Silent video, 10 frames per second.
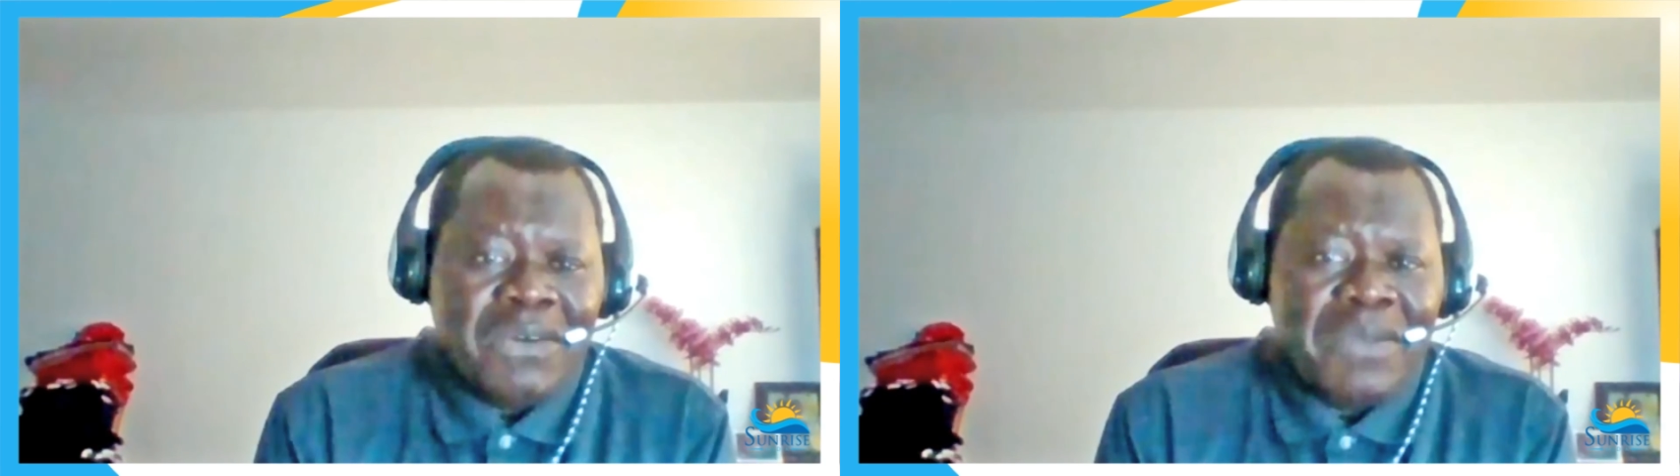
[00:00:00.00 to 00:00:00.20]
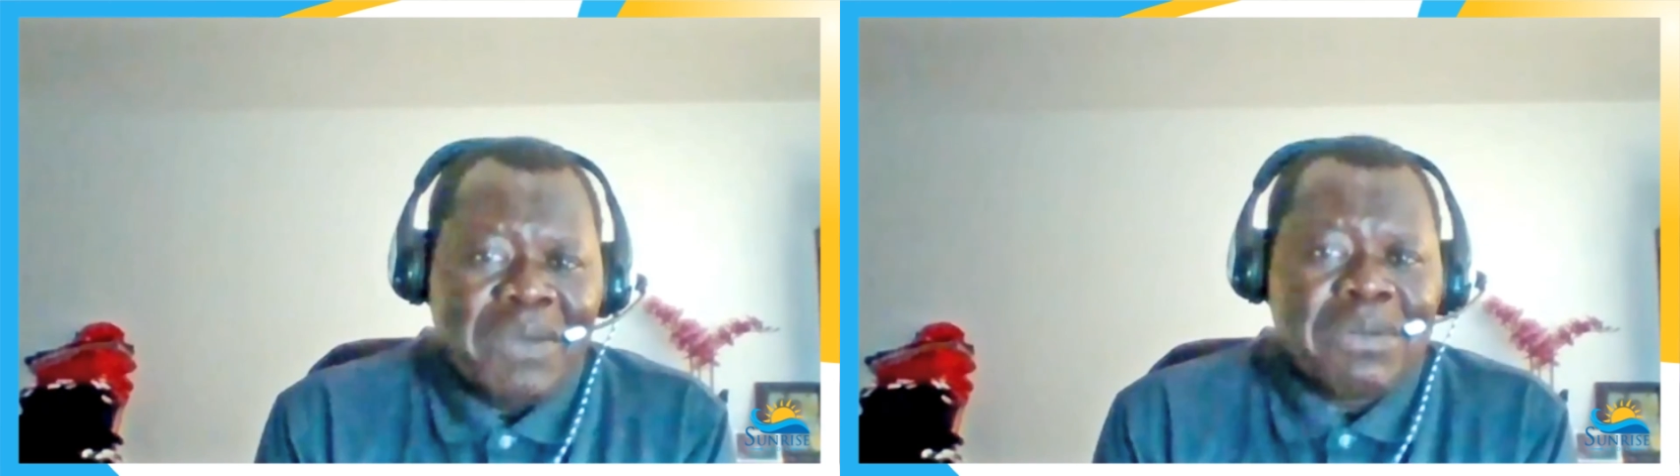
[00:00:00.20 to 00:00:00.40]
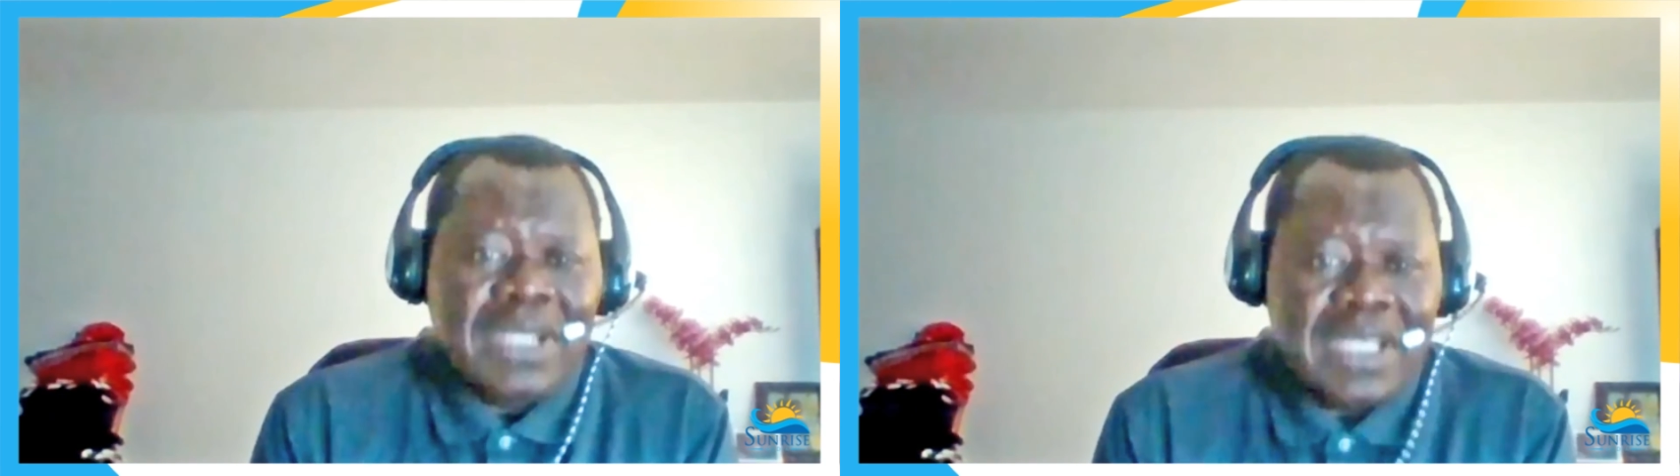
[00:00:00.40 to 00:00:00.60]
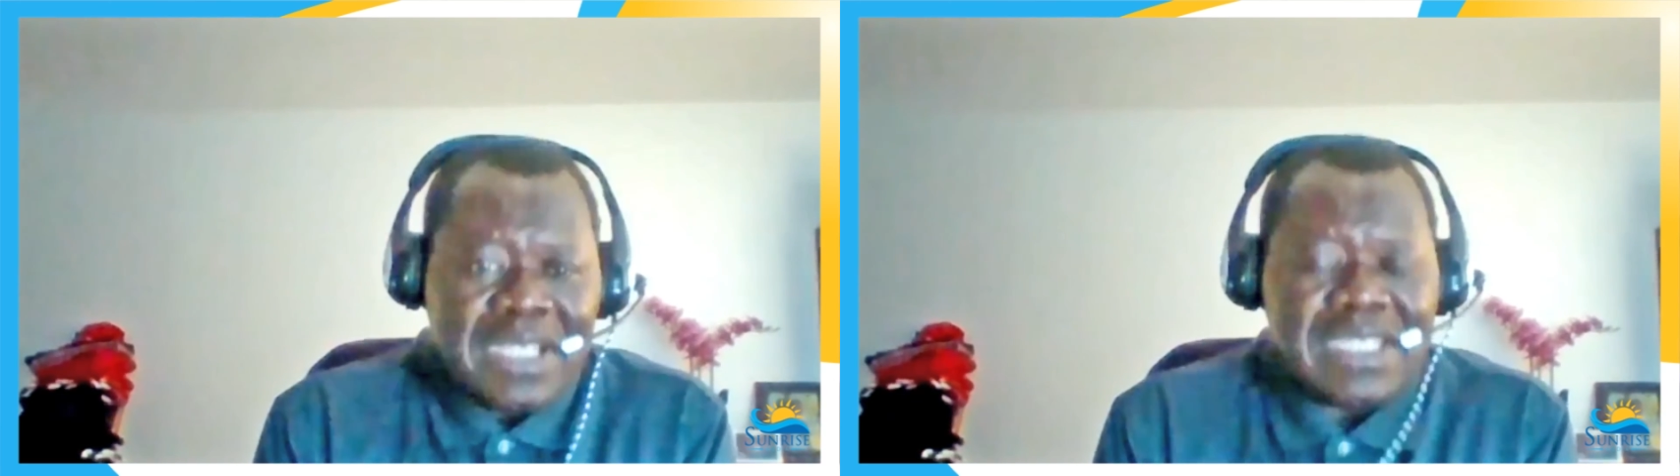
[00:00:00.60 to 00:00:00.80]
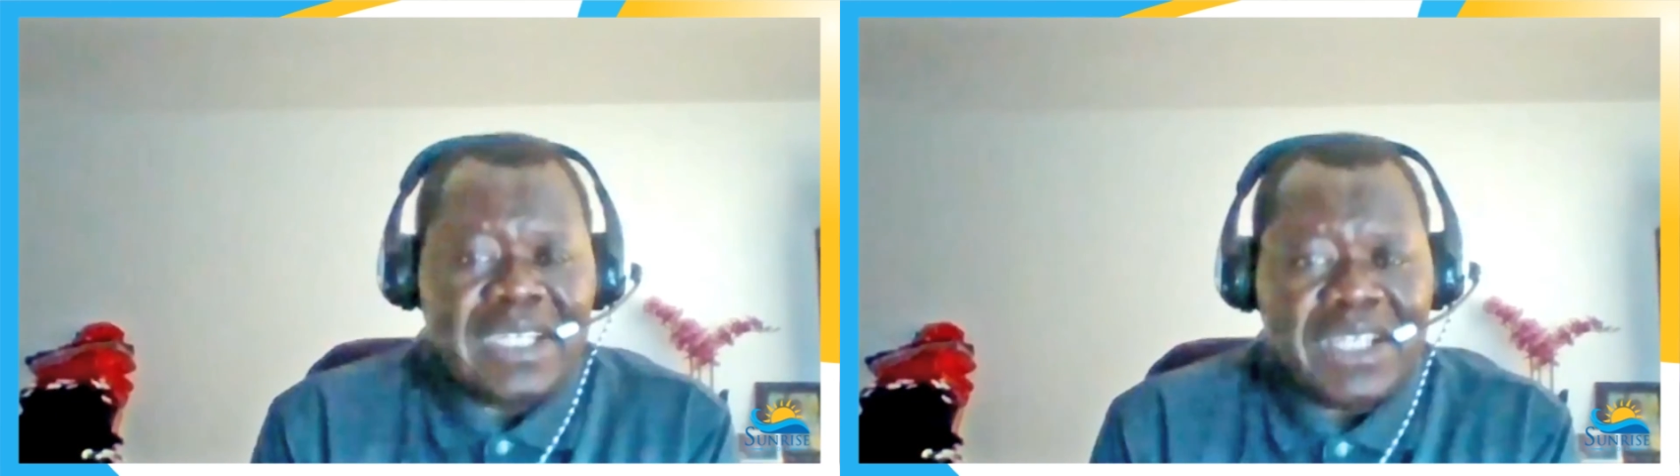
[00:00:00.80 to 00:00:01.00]

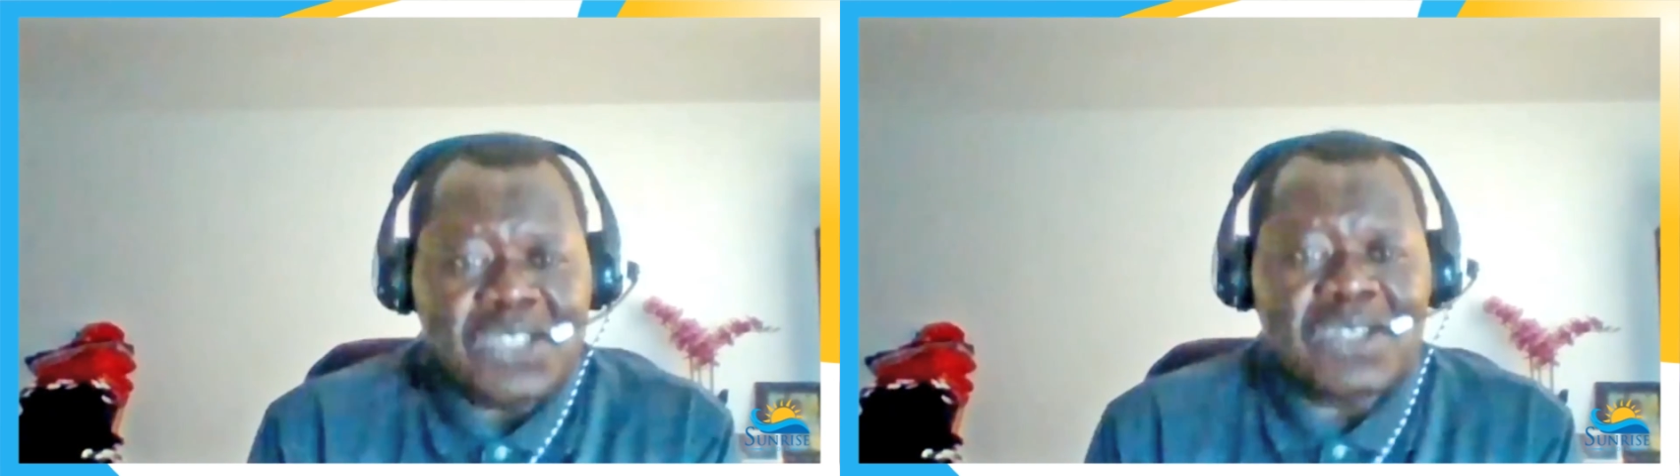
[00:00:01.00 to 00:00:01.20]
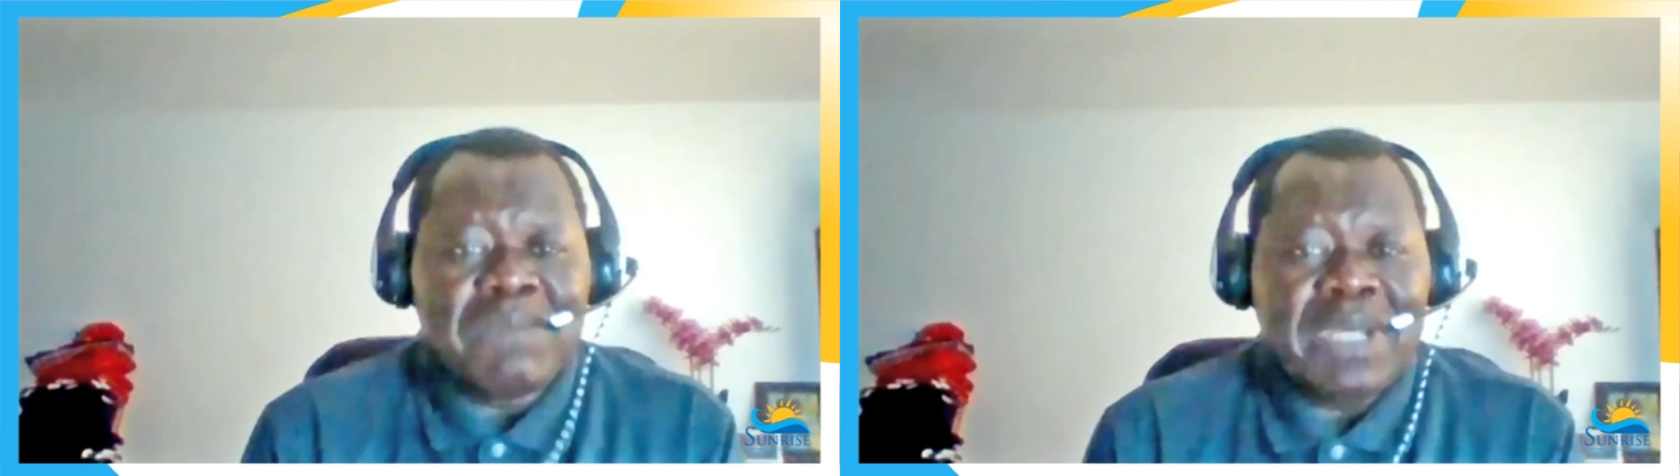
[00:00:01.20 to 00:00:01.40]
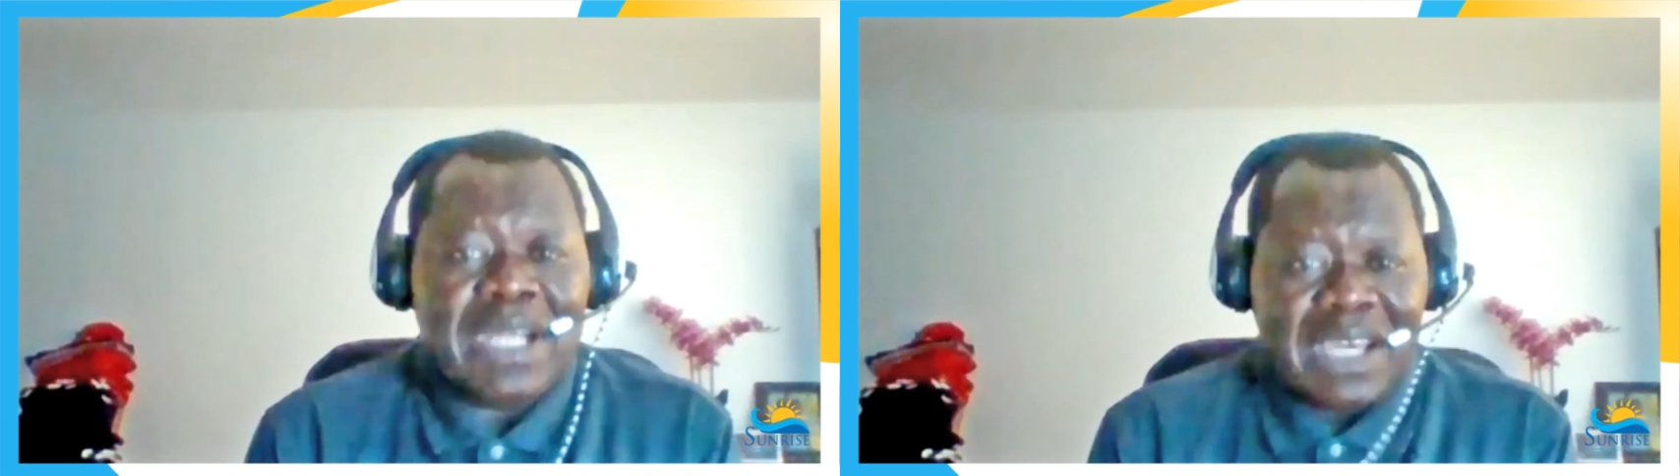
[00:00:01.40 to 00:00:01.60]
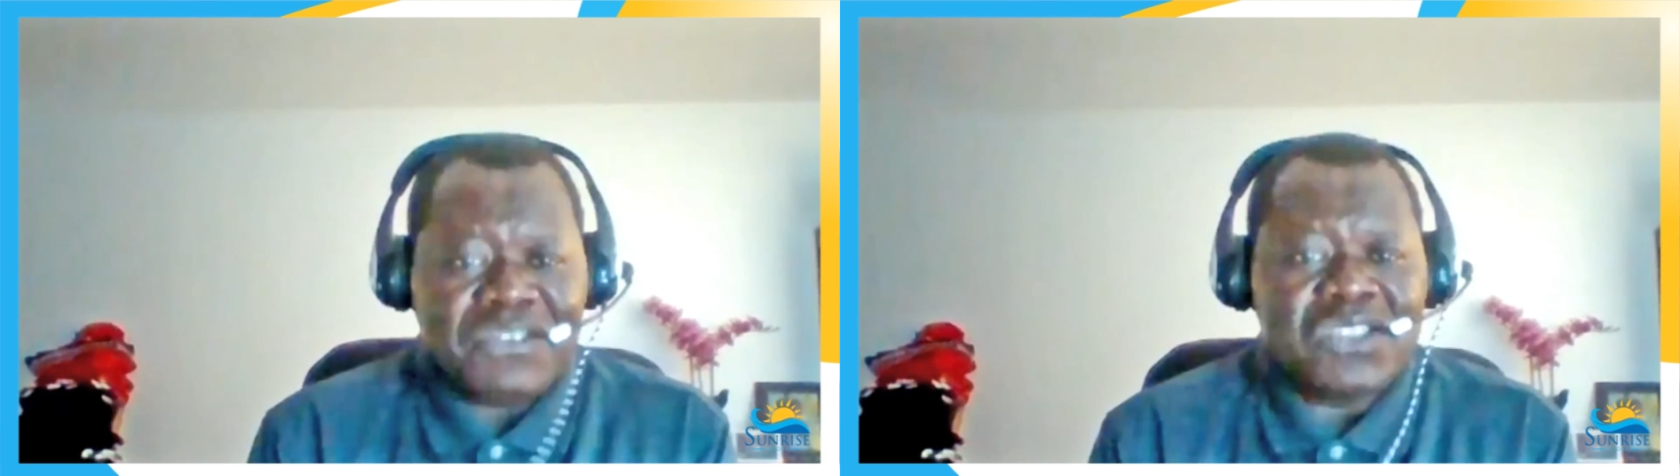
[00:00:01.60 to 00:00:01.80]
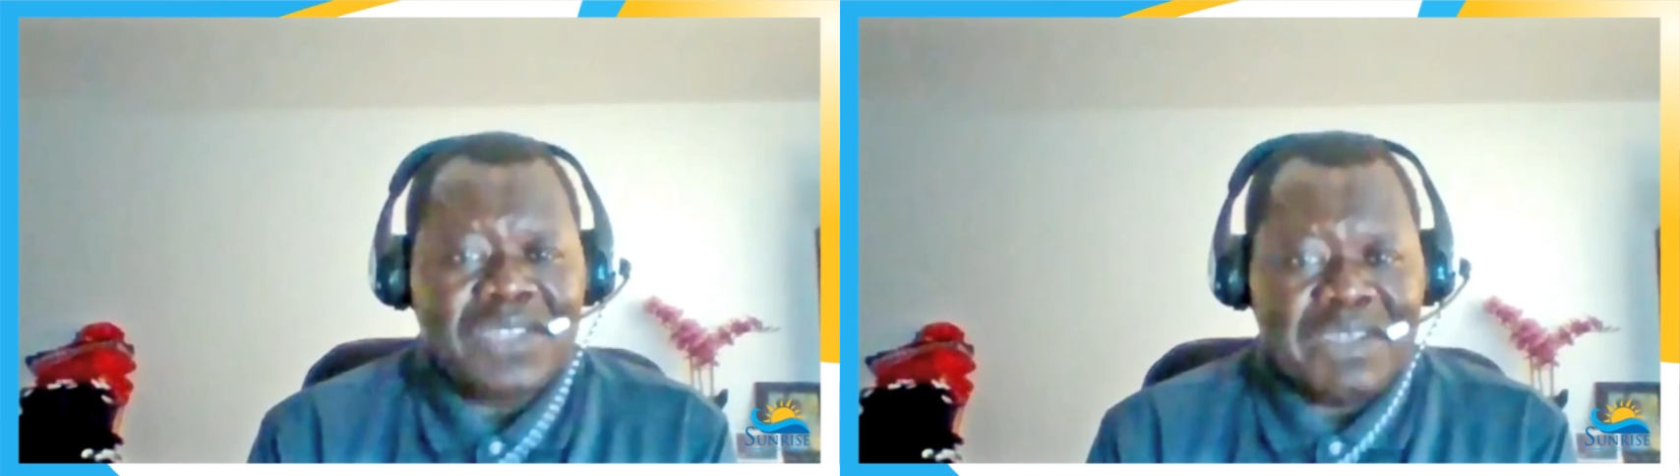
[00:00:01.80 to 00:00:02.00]
Policing should be left
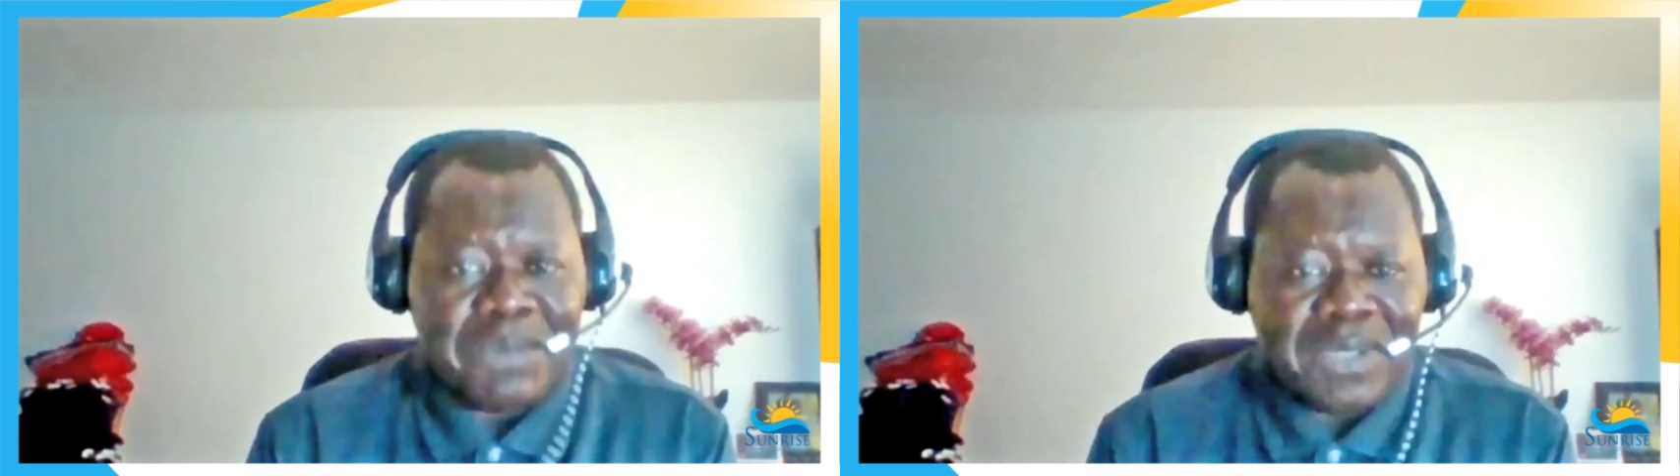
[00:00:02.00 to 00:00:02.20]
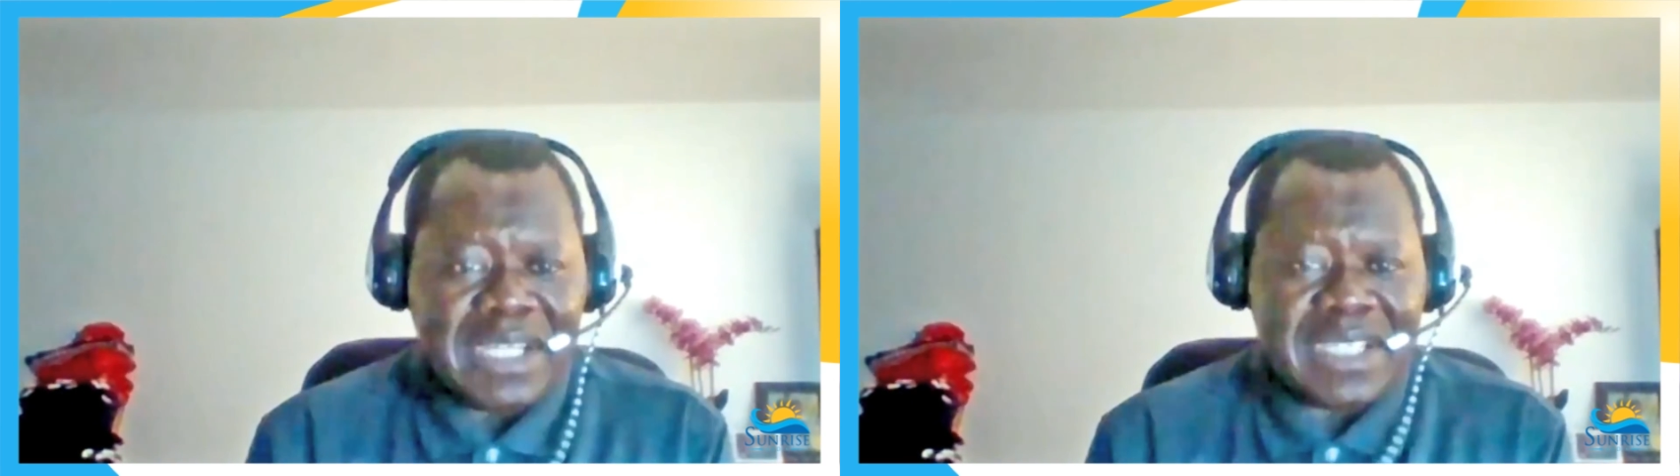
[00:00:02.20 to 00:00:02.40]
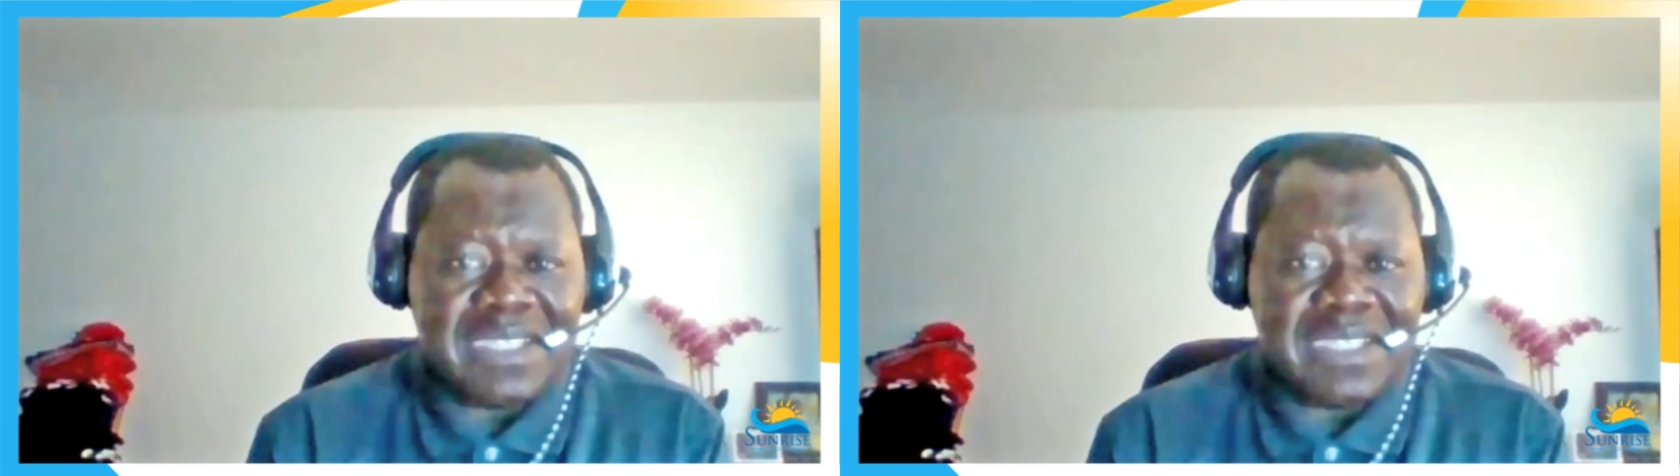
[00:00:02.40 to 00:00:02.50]
to the police,